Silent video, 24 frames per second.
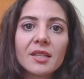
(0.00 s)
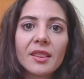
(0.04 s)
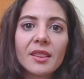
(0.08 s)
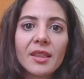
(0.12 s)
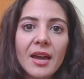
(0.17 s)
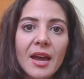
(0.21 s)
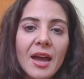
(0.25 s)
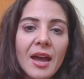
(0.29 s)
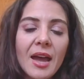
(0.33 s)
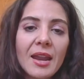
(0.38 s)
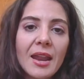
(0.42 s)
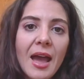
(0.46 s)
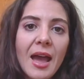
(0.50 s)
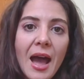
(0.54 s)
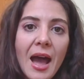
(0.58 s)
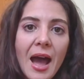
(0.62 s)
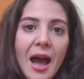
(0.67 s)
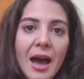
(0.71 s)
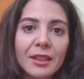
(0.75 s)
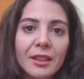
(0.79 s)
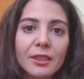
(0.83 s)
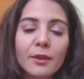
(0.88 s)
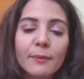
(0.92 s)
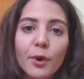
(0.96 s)
that
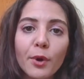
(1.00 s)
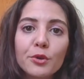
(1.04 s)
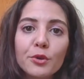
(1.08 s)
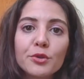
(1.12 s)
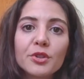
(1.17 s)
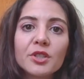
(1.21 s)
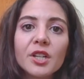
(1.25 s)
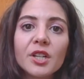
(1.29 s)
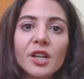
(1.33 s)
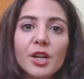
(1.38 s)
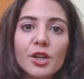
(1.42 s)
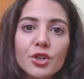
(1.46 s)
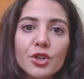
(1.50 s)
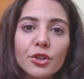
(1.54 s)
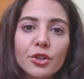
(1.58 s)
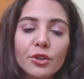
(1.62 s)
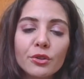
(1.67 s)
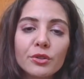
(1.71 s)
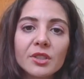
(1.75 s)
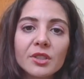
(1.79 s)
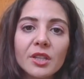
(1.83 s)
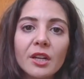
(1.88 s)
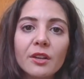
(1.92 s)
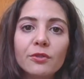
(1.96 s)
had the most
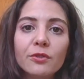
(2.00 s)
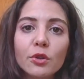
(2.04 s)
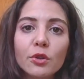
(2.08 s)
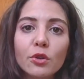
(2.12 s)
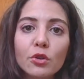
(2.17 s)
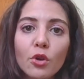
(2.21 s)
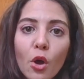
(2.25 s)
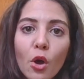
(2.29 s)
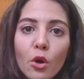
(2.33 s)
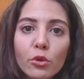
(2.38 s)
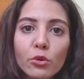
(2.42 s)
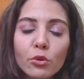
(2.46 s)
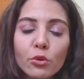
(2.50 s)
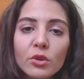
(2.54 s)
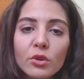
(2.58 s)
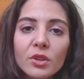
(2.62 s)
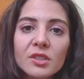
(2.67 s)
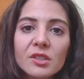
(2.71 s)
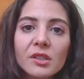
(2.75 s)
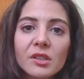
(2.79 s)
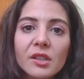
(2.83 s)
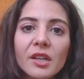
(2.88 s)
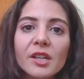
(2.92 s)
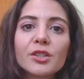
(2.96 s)
issues. And if you go through
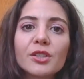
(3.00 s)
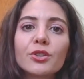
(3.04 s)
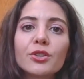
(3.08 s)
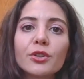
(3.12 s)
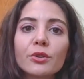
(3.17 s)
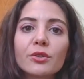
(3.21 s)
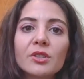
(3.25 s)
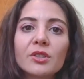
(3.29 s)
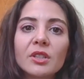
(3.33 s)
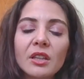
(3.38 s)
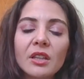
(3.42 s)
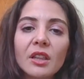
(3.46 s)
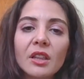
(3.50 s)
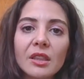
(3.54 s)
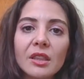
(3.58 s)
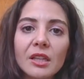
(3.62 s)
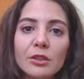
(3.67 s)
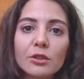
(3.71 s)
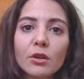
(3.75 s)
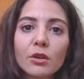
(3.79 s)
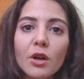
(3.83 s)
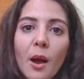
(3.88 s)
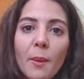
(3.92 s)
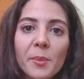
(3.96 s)
this list, you'll see that
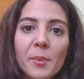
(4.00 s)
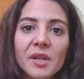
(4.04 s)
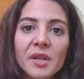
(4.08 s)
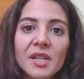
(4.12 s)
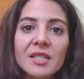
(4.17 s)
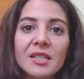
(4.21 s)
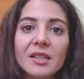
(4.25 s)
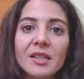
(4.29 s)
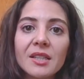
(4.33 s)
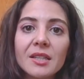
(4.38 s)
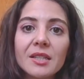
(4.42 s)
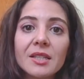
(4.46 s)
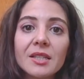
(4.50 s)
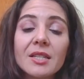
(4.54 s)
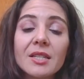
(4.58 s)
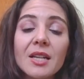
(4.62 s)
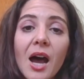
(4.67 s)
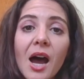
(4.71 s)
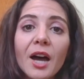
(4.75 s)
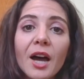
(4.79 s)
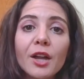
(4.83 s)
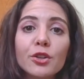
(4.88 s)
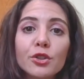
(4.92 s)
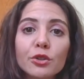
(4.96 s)
these are companies that did
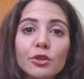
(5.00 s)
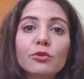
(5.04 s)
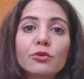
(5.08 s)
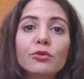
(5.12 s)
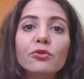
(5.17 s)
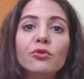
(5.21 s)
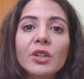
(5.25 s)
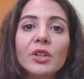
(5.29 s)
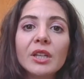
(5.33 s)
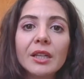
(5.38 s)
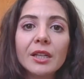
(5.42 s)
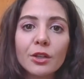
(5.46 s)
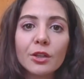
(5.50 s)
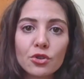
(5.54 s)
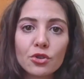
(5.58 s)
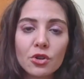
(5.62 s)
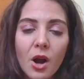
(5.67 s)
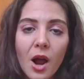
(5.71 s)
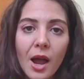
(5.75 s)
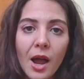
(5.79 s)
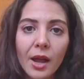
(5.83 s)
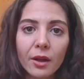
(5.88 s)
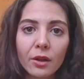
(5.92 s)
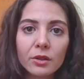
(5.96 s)
not do feeding
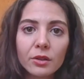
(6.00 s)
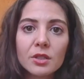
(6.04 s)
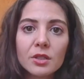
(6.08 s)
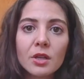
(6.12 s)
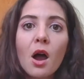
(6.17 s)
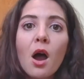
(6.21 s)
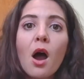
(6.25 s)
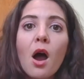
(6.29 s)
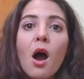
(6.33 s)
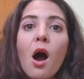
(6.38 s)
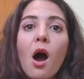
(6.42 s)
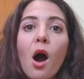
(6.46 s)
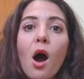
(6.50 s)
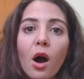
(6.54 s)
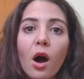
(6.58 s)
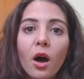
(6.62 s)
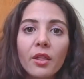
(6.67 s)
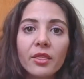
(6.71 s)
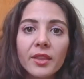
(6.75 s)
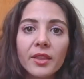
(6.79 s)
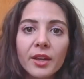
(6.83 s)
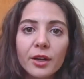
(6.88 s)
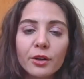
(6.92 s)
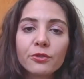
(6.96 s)
trials
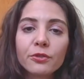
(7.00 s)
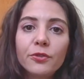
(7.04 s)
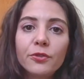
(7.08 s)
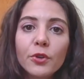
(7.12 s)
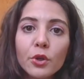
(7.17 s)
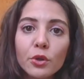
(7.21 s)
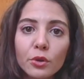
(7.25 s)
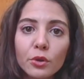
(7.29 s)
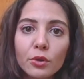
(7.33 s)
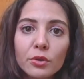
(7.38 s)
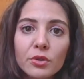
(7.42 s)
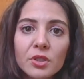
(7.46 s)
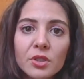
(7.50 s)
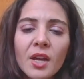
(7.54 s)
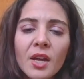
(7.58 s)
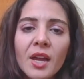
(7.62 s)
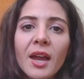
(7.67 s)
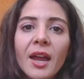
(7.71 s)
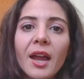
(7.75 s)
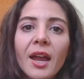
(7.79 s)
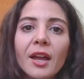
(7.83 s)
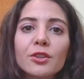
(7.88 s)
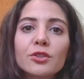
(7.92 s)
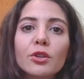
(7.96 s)
on their foods.
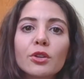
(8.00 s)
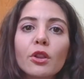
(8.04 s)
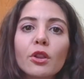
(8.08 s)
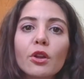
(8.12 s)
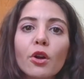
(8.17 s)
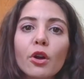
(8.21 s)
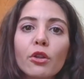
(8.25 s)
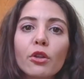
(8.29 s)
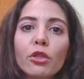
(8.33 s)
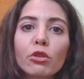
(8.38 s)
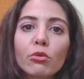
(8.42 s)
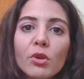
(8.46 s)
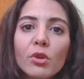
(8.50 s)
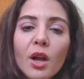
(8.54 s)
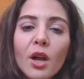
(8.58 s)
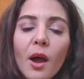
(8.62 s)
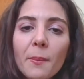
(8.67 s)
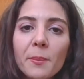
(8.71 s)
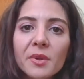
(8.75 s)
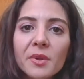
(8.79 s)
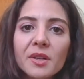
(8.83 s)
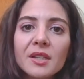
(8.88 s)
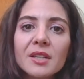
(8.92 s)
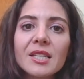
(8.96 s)
And so there are three
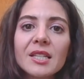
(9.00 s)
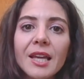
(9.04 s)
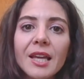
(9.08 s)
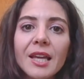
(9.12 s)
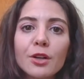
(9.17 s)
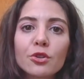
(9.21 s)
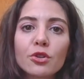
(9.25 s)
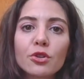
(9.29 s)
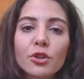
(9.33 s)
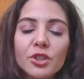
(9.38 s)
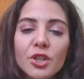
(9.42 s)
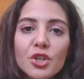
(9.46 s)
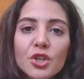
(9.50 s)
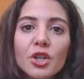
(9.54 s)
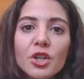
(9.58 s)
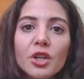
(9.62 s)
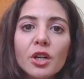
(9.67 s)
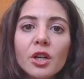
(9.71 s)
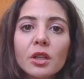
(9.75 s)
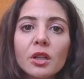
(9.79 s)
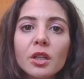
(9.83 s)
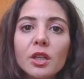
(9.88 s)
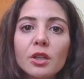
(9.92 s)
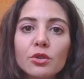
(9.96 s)
companies that
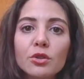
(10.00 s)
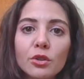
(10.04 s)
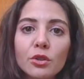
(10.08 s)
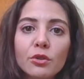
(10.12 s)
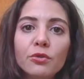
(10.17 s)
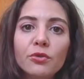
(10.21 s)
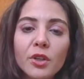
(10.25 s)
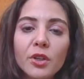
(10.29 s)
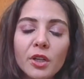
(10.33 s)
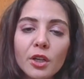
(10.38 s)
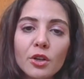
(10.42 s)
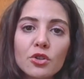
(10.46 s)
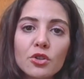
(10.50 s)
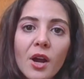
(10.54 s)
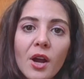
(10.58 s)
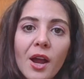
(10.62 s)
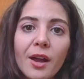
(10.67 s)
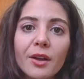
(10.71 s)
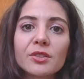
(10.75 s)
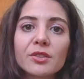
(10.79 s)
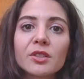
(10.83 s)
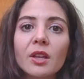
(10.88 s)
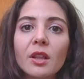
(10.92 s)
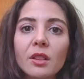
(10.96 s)
traditionally do feeding
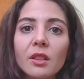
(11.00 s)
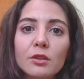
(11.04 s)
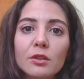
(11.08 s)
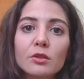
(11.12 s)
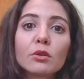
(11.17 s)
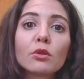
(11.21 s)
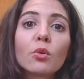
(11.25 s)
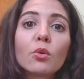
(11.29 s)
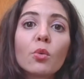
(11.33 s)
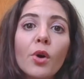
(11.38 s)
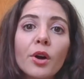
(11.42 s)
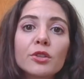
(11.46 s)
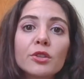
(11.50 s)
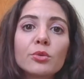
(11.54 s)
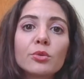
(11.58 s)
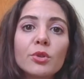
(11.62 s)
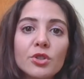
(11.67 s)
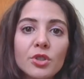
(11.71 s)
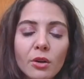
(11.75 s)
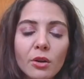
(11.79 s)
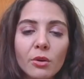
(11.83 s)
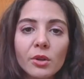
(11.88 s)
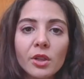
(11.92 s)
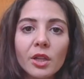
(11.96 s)
trials, and these are the ones we
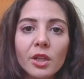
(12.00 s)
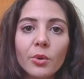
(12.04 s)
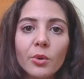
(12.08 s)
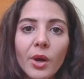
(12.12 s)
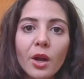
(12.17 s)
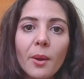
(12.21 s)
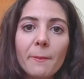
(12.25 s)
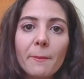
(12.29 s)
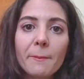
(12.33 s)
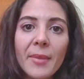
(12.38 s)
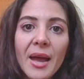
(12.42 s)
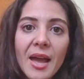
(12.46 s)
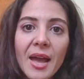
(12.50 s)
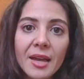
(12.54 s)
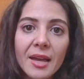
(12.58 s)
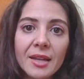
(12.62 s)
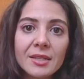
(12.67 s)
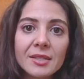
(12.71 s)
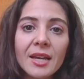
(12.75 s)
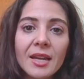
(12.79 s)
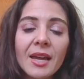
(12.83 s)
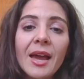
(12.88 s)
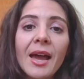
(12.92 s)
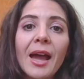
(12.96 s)
generally
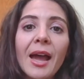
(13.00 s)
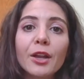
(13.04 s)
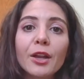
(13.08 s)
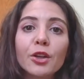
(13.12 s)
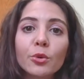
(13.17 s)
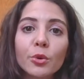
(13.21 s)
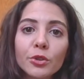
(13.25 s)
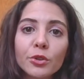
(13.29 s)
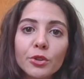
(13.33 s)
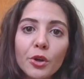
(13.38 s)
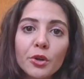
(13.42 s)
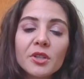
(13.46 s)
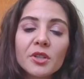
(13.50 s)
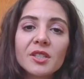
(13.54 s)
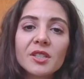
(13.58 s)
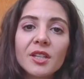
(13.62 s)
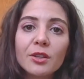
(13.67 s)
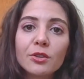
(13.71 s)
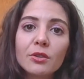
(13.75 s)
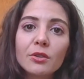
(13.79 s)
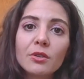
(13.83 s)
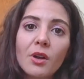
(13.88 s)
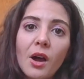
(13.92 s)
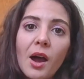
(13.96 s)
recommend, and you'll notice
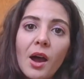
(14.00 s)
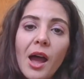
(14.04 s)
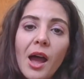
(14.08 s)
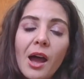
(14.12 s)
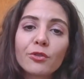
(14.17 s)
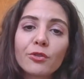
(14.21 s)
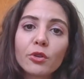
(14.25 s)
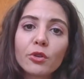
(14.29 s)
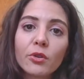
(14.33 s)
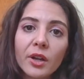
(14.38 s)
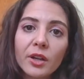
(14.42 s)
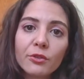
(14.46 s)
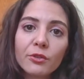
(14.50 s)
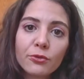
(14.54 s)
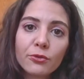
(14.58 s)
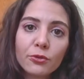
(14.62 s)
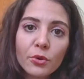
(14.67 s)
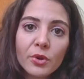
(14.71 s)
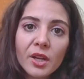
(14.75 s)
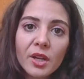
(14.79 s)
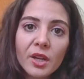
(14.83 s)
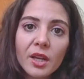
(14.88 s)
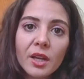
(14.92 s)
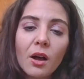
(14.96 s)
they do not have
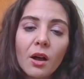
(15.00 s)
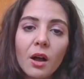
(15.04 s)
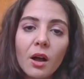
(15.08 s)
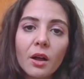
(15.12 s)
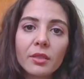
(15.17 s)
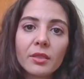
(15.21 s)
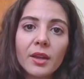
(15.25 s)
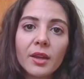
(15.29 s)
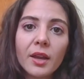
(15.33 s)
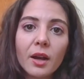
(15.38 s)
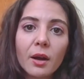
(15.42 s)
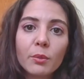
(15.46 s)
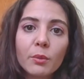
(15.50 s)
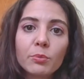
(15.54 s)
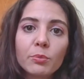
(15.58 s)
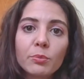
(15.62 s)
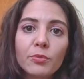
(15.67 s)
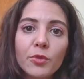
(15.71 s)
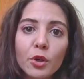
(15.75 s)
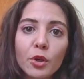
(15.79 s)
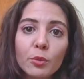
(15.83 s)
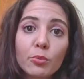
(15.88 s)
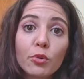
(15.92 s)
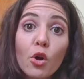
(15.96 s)
grain-free on their
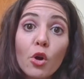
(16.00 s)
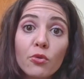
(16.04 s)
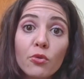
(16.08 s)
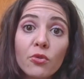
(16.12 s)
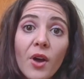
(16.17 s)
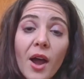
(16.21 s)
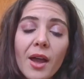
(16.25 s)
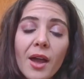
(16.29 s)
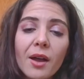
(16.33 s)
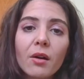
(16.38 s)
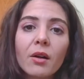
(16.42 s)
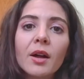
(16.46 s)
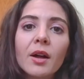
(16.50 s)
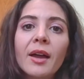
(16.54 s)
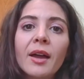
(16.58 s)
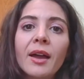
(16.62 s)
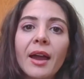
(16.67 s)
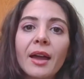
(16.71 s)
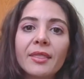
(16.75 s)
profile.